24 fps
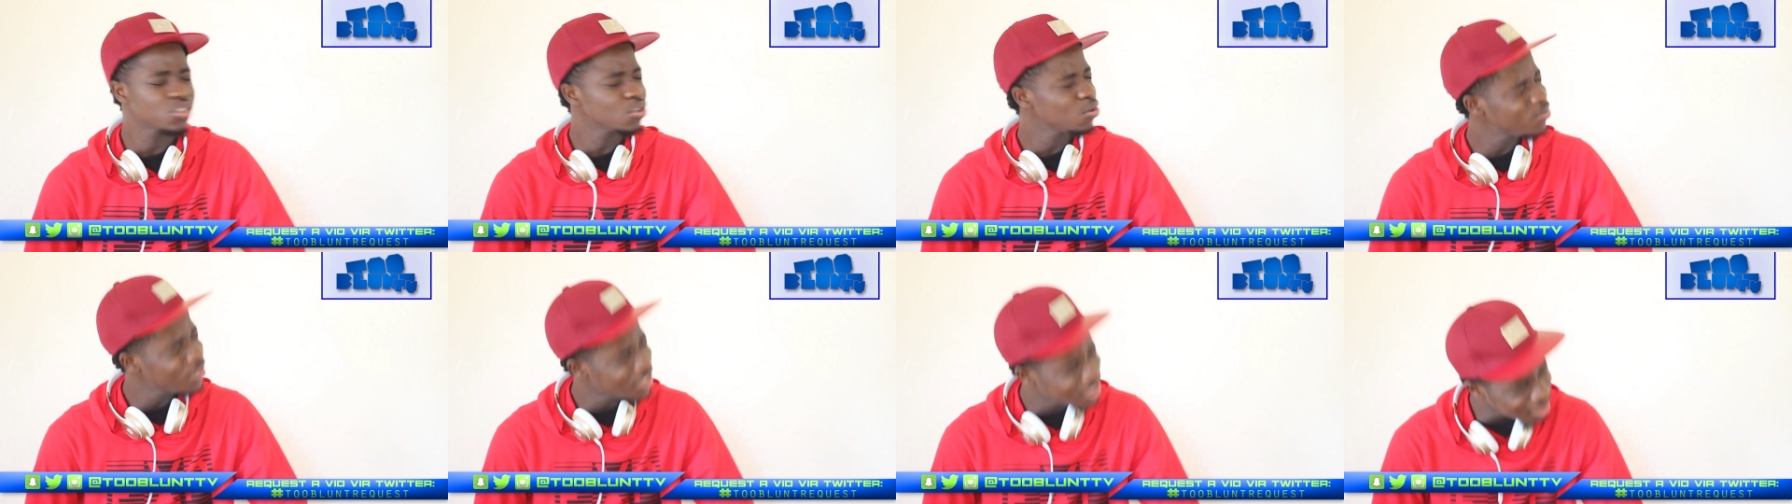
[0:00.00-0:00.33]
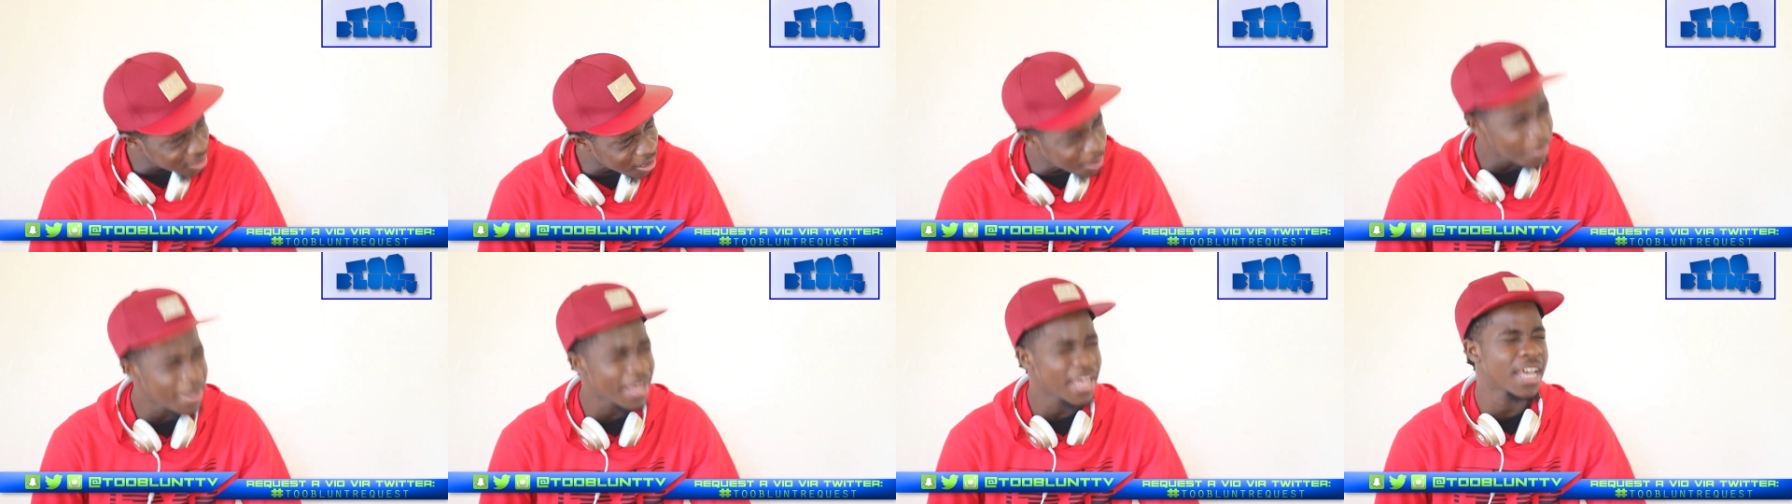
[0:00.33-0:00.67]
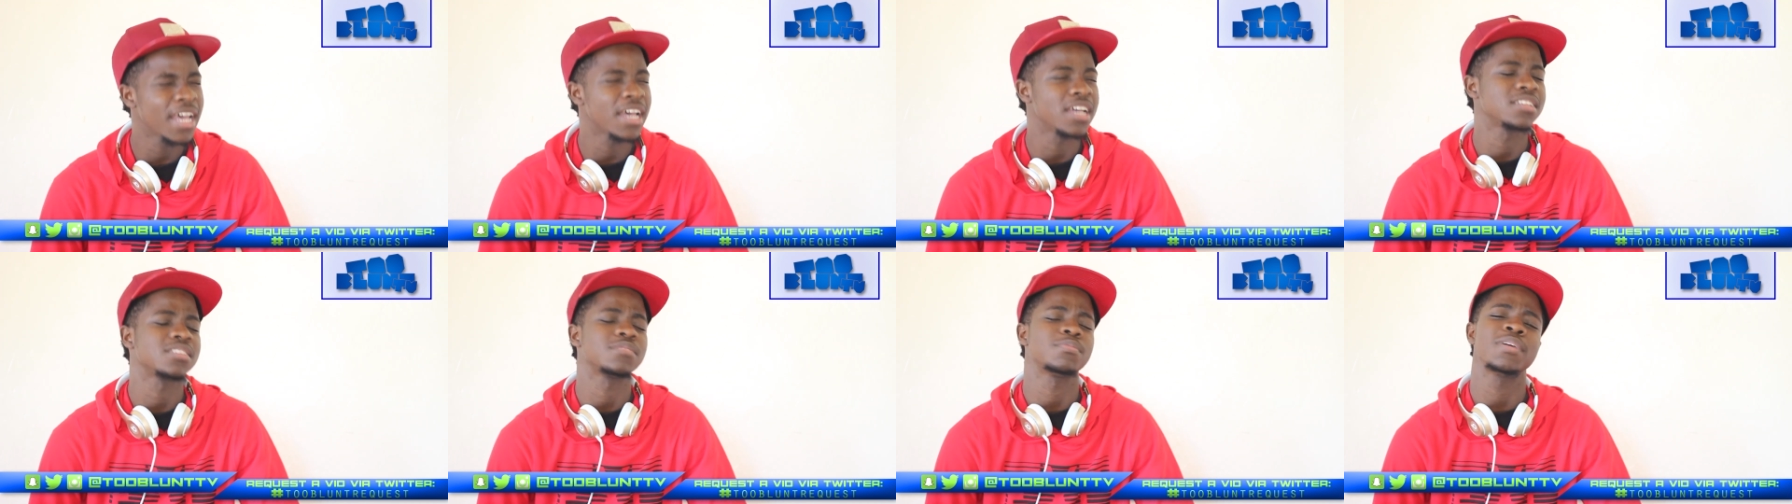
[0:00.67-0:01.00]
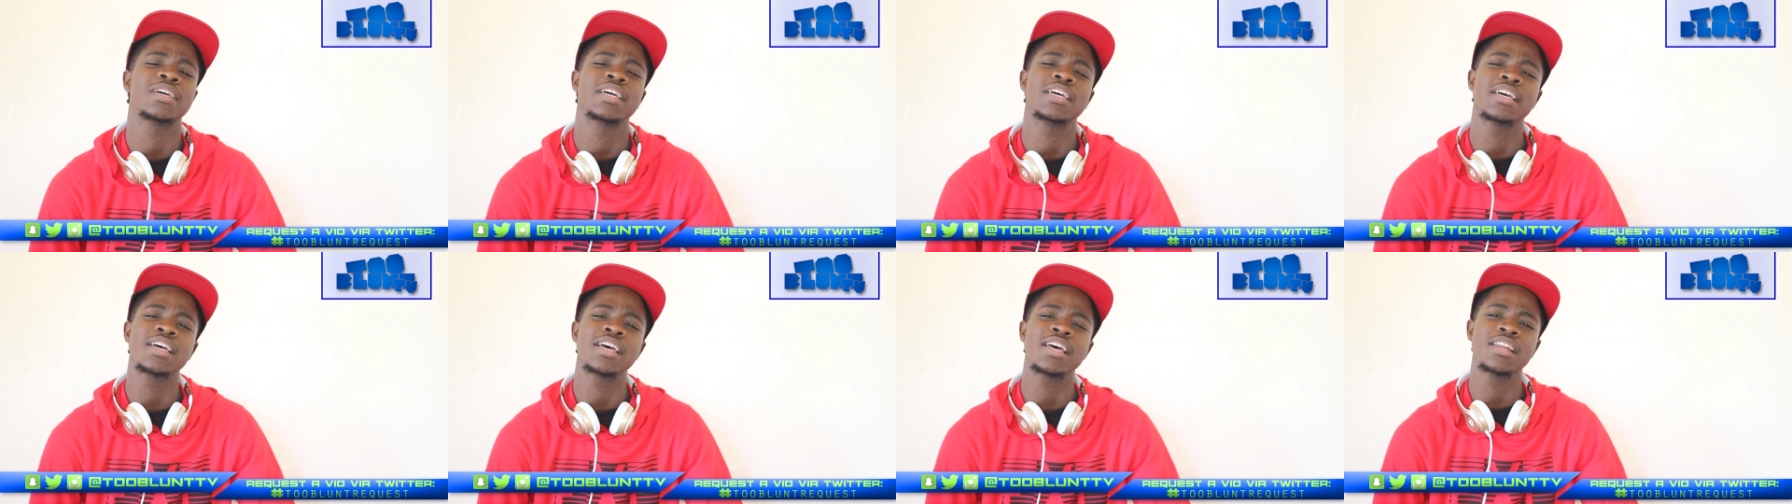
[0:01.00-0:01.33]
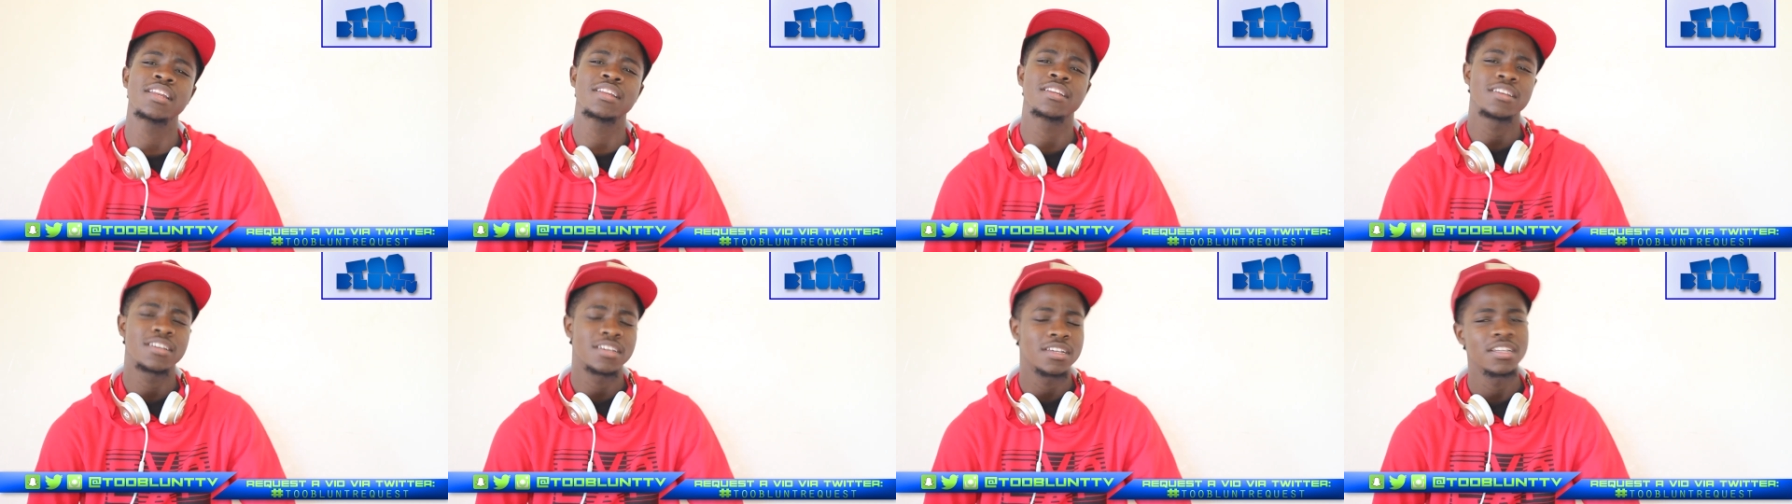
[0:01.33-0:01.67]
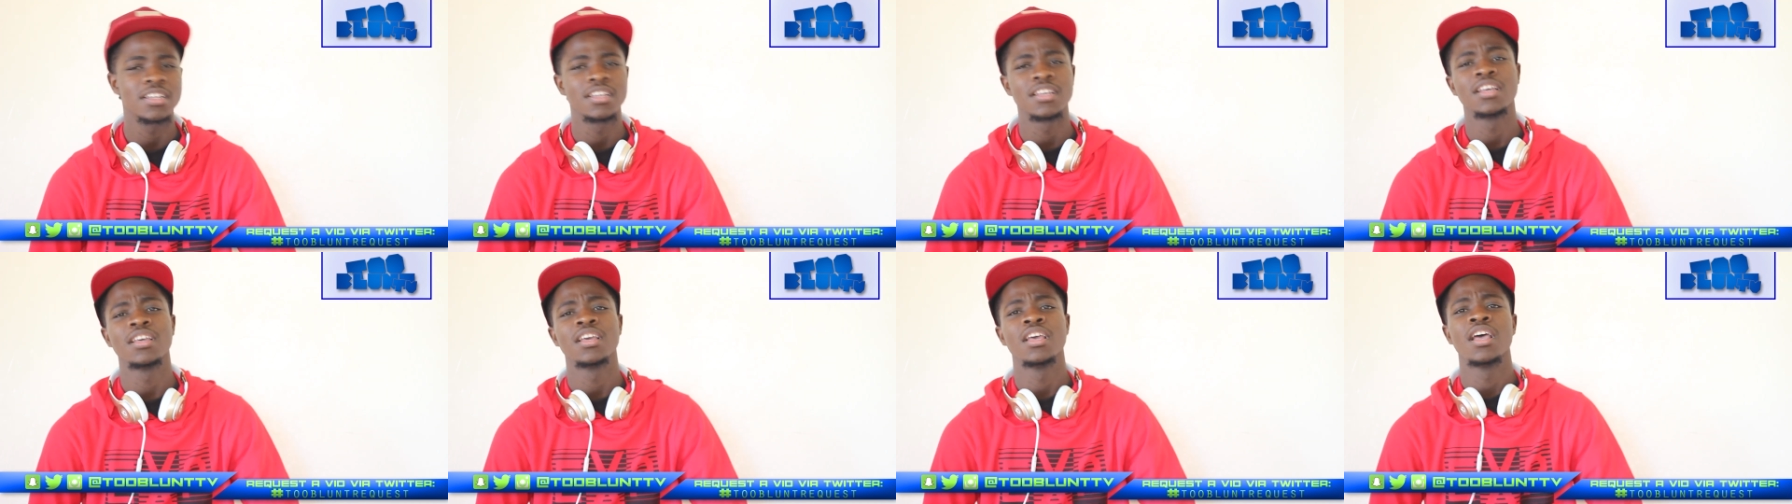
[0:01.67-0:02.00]
But you dumb ass, man.
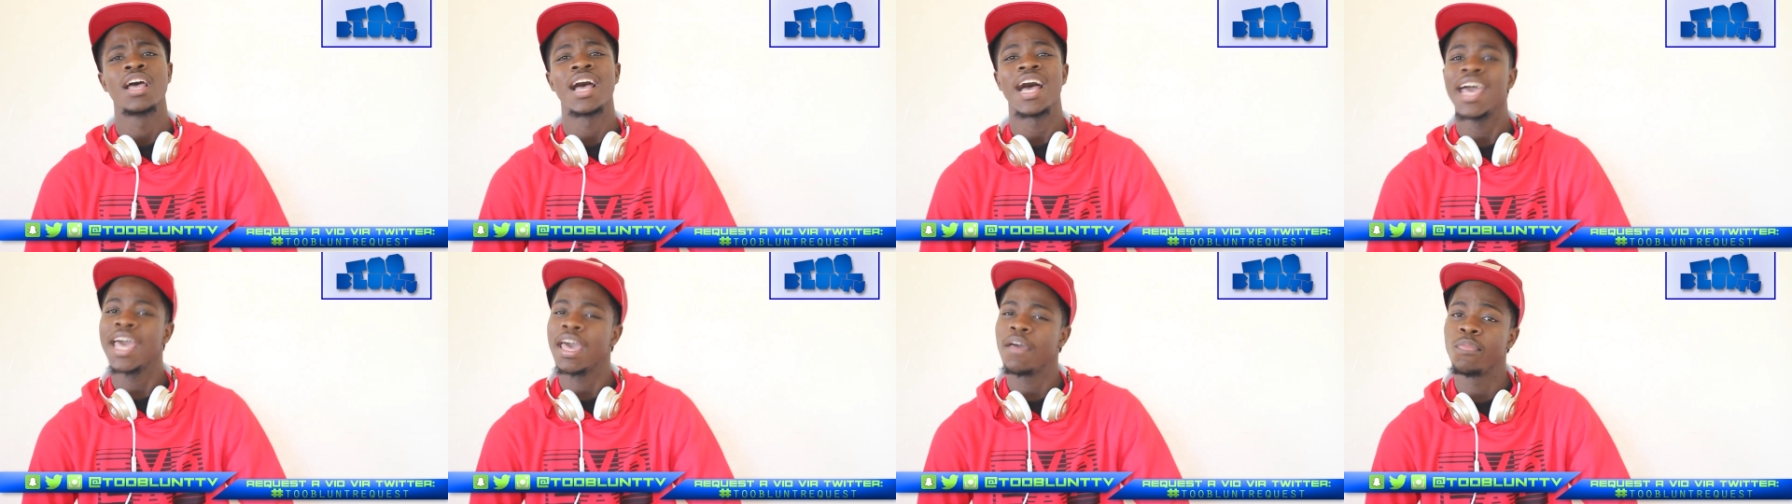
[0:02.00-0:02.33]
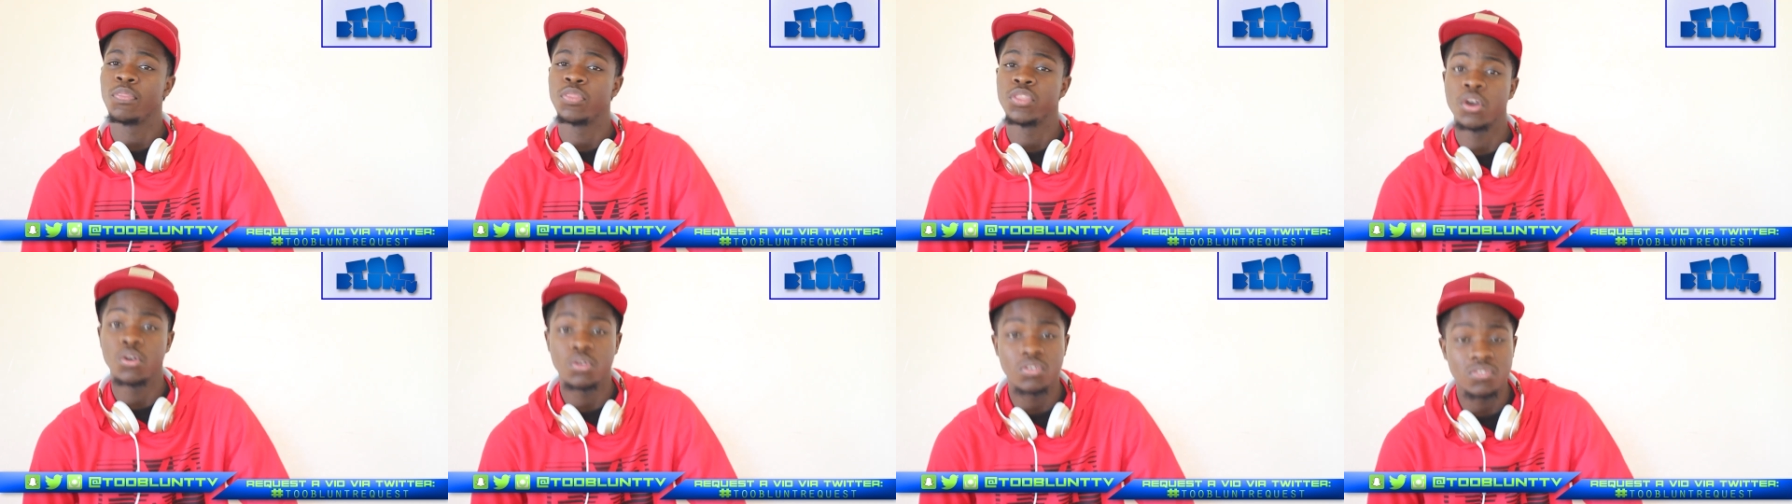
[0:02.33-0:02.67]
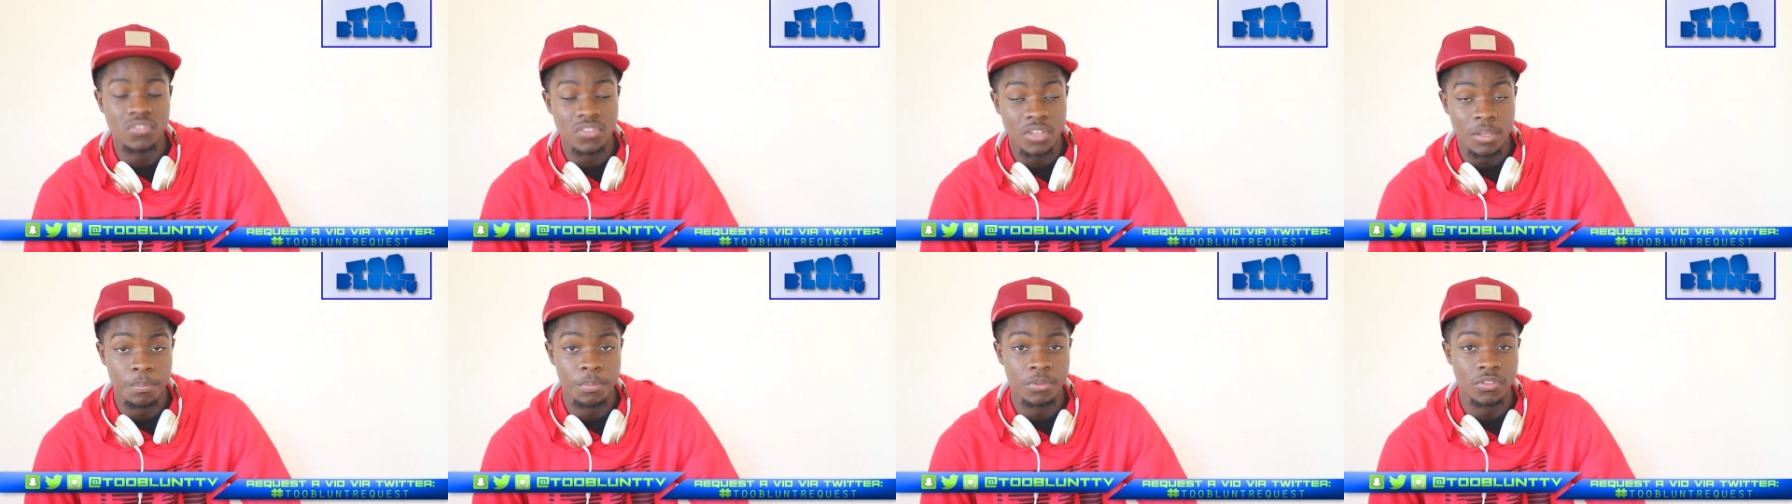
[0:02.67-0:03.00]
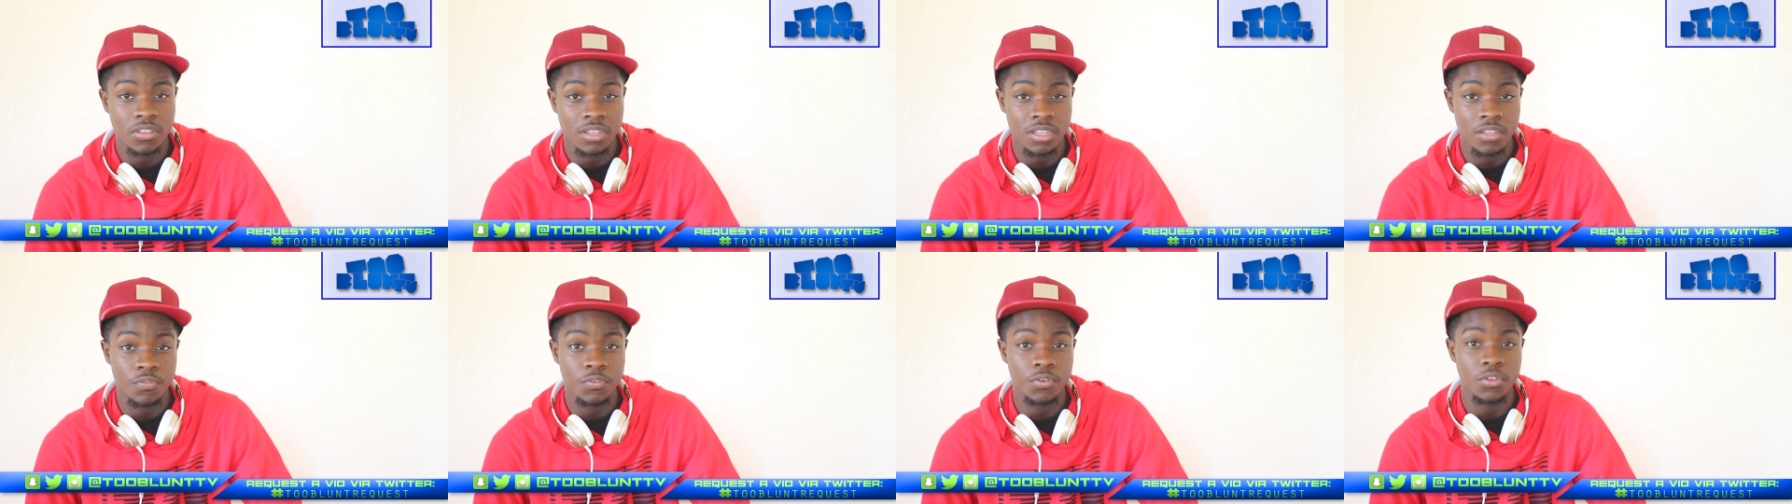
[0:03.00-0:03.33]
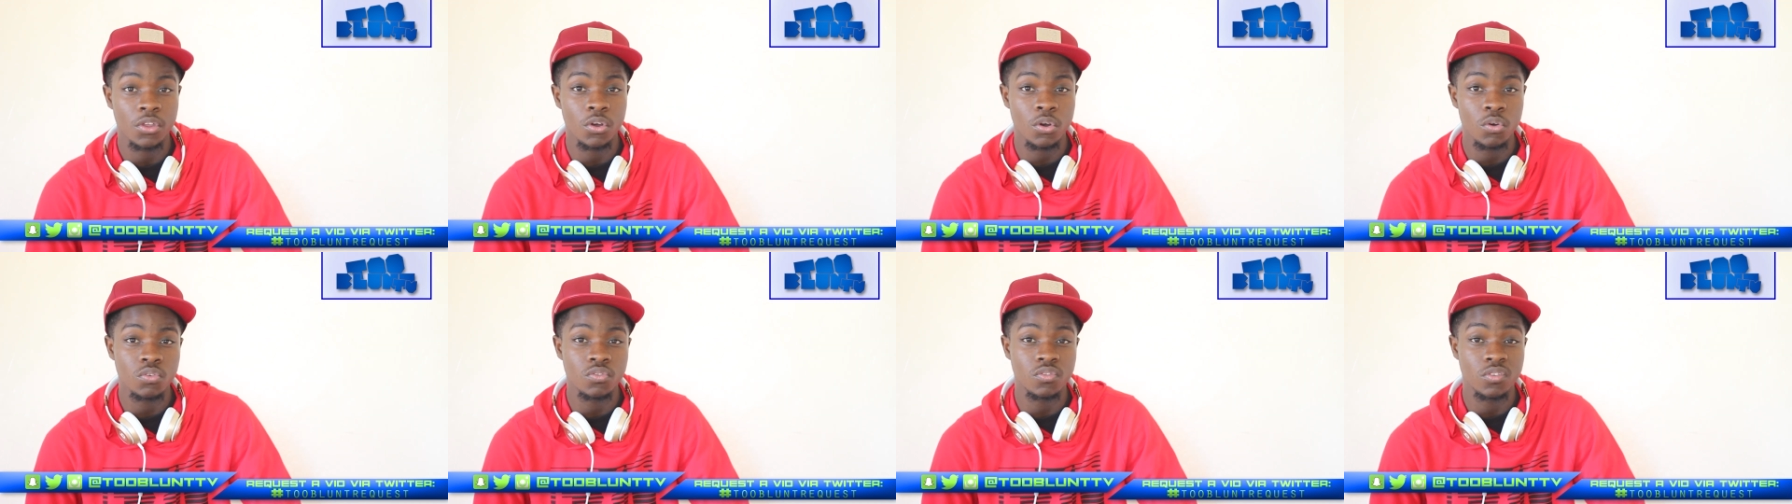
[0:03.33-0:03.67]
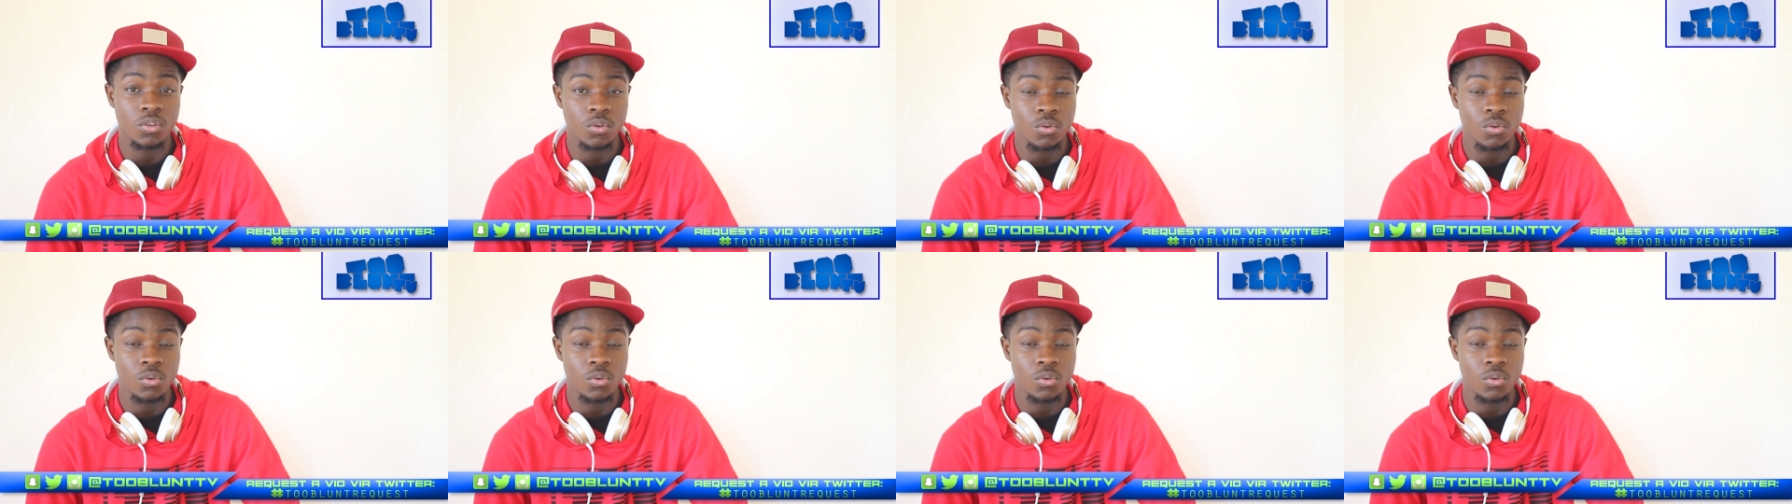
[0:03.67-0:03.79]
I have no sympathy for those